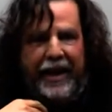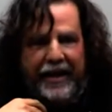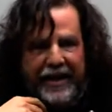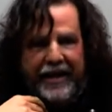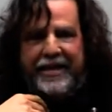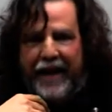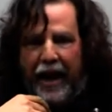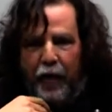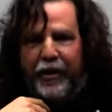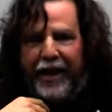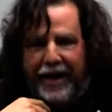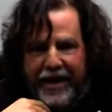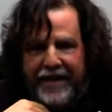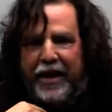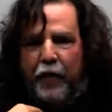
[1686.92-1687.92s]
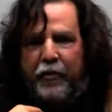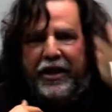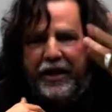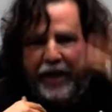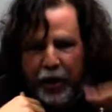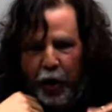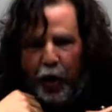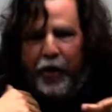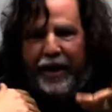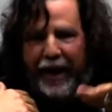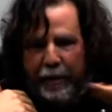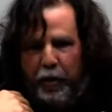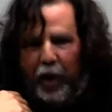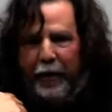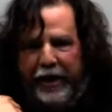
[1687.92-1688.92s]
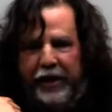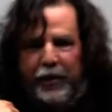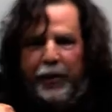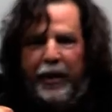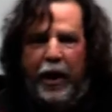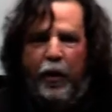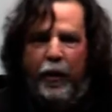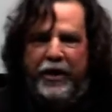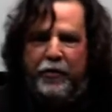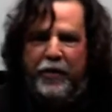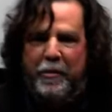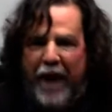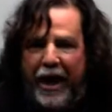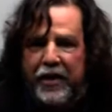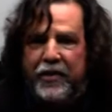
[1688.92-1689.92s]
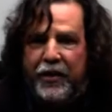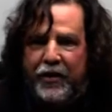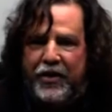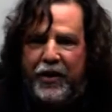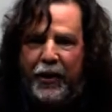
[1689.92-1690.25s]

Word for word: in the south and a south in the north, like Boaventura always reminds us.